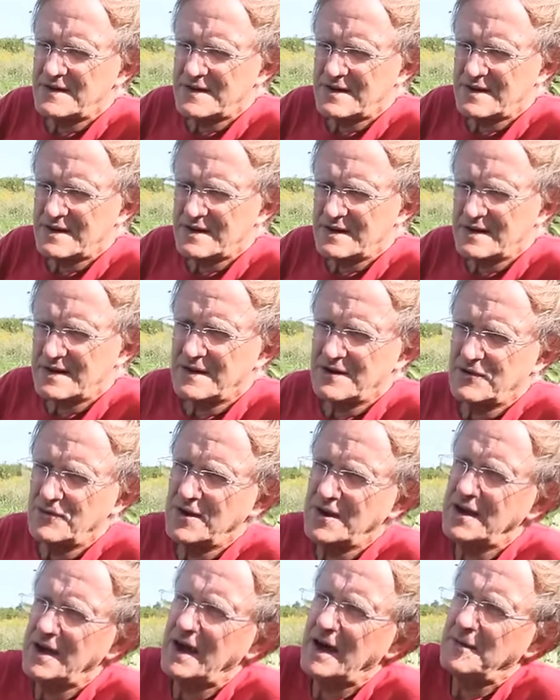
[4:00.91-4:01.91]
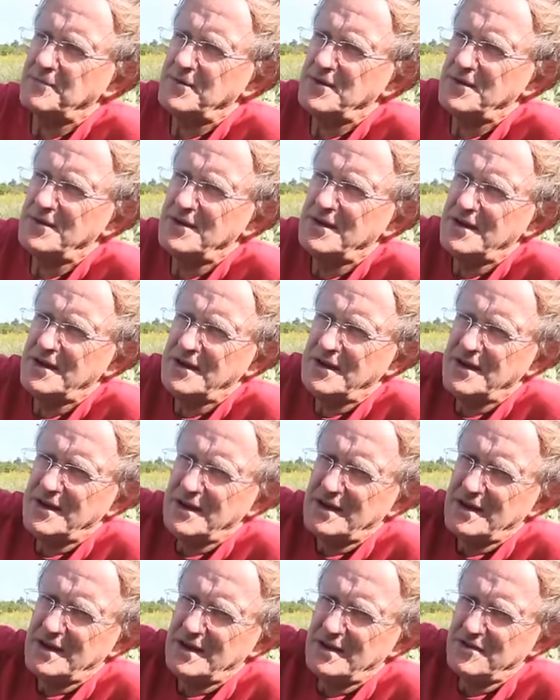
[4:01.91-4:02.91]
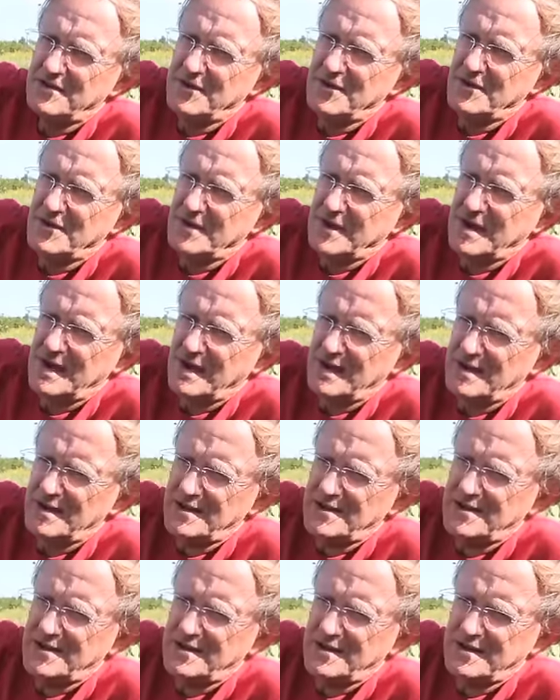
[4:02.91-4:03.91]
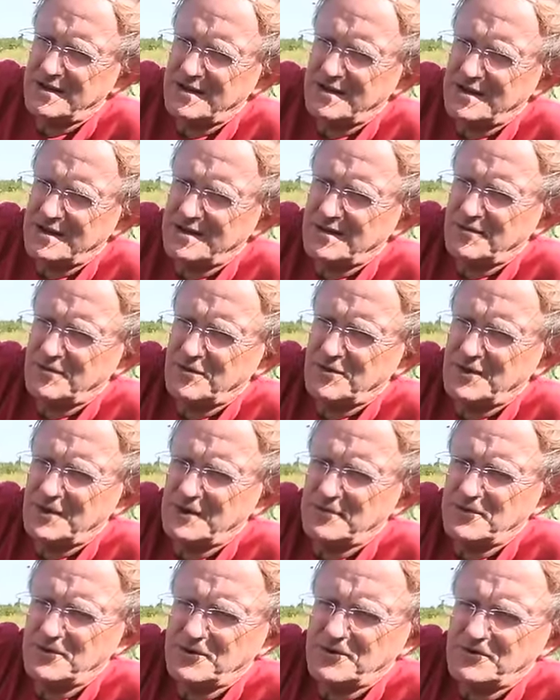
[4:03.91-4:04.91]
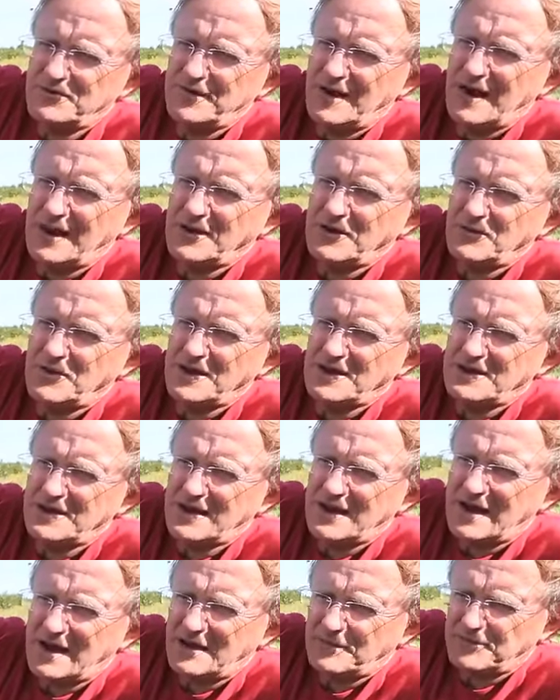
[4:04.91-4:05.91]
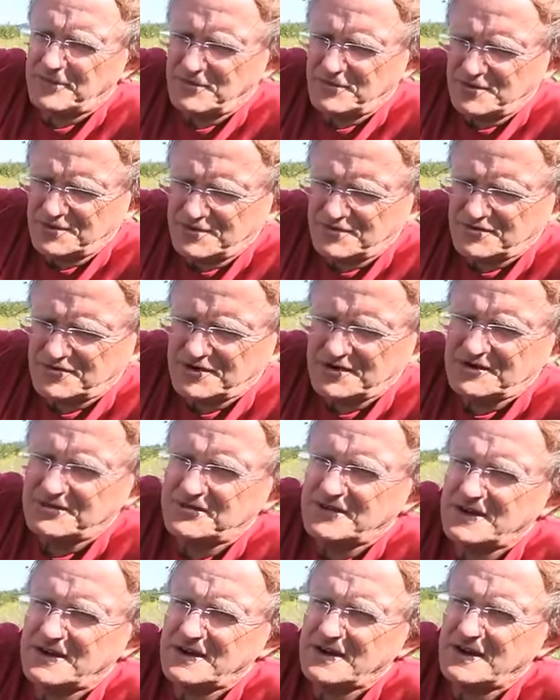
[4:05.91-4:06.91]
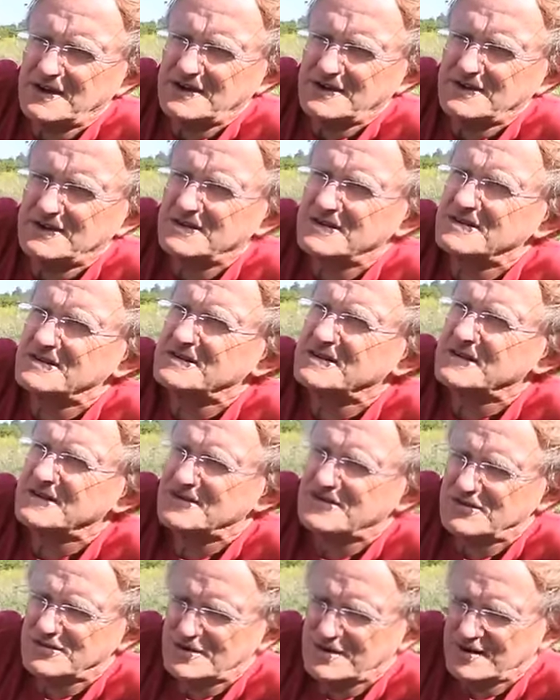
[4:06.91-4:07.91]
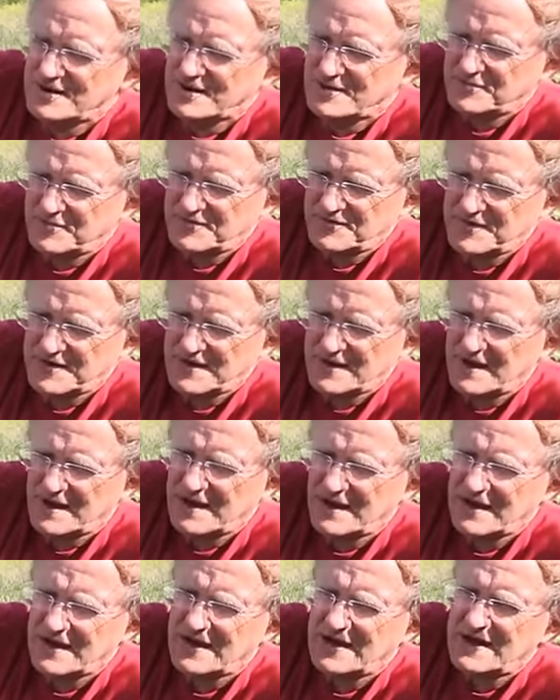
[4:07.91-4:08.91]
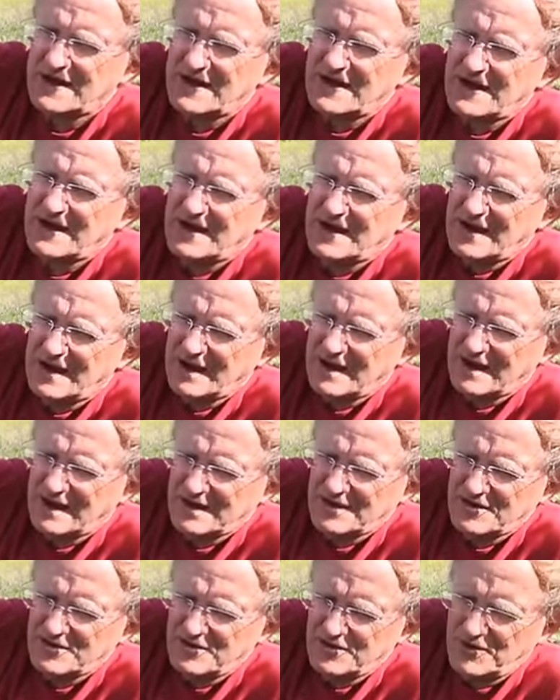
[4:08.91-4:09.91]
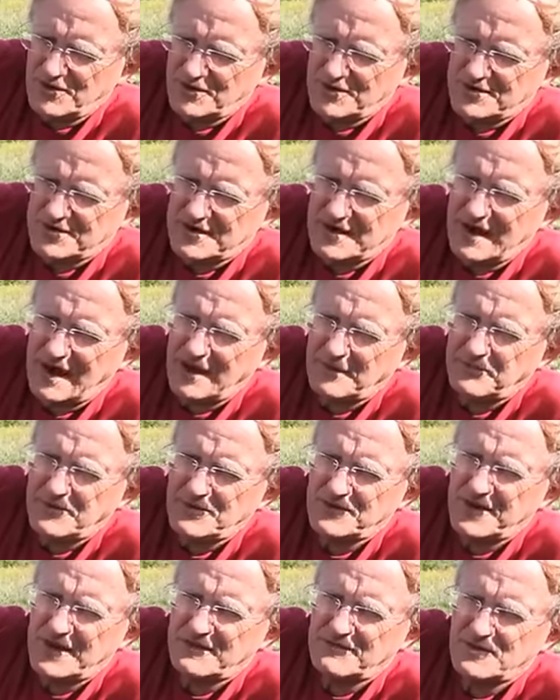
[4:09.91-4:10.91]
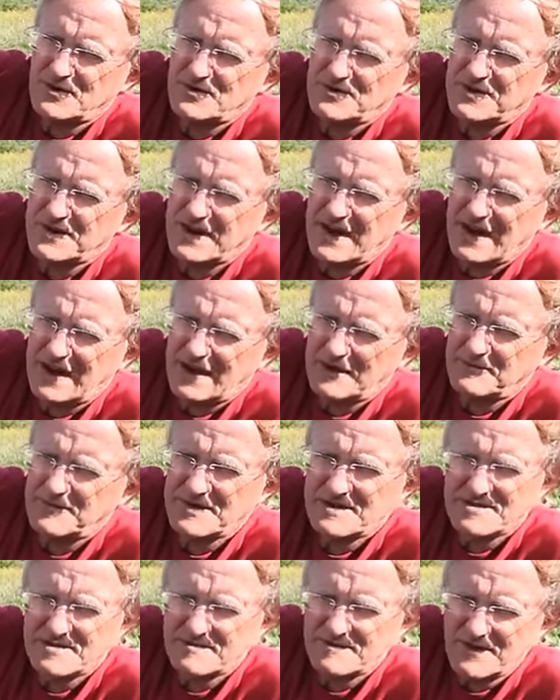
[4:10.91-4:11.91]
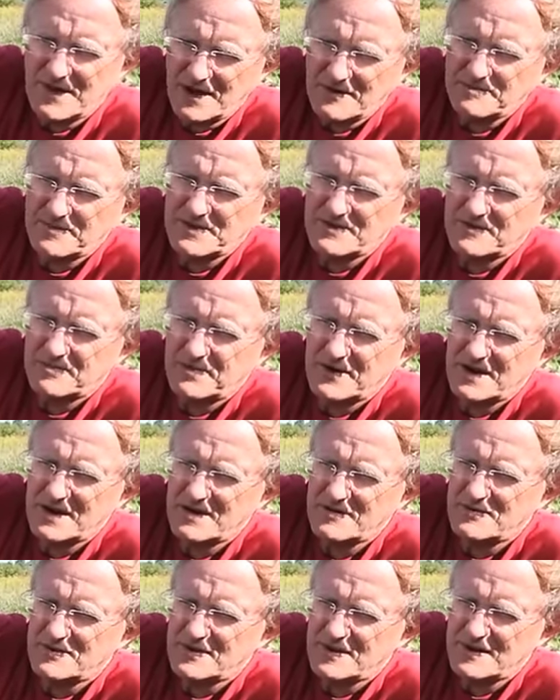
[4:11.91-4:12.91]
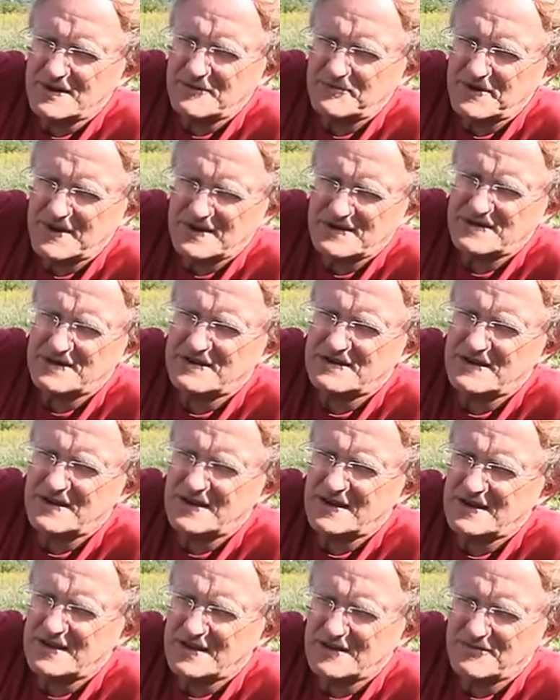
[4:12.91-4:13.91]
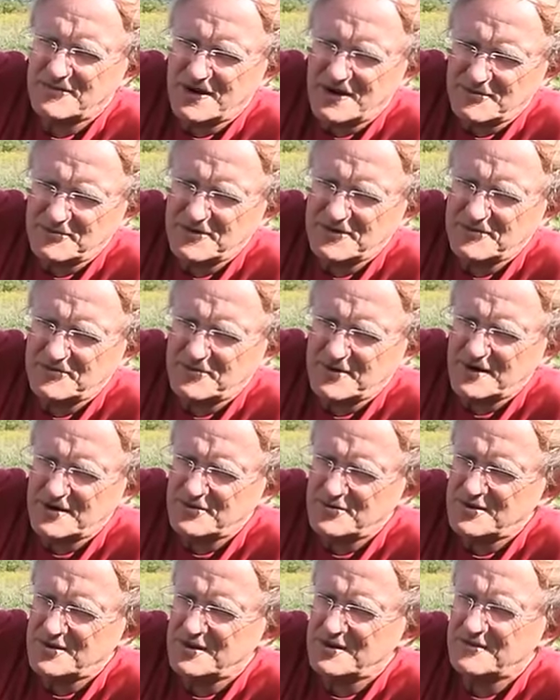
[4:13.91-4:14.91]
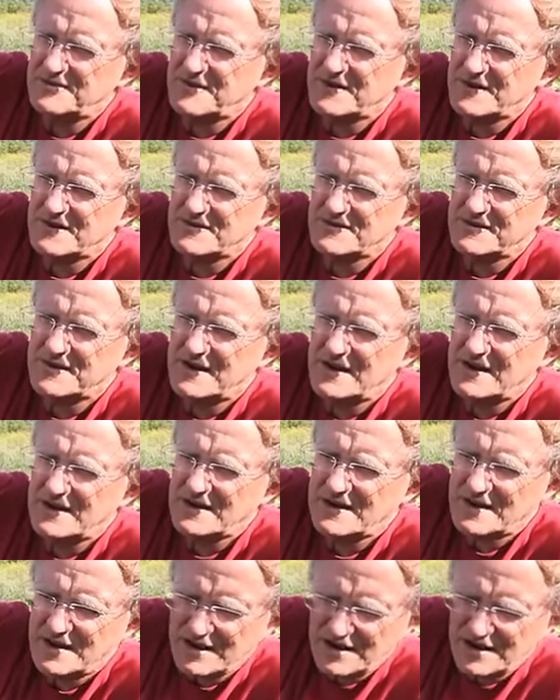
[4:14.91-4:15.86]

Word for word: uh, a green apple. If you look at it, uh, we're able to evaluate the apple when the tree is very young. You can see it's only a couple feet high. Uh, you'll notice the apples have no scab. These have not been sprayed with any pesticide. They have not been sprayed with any fungicide.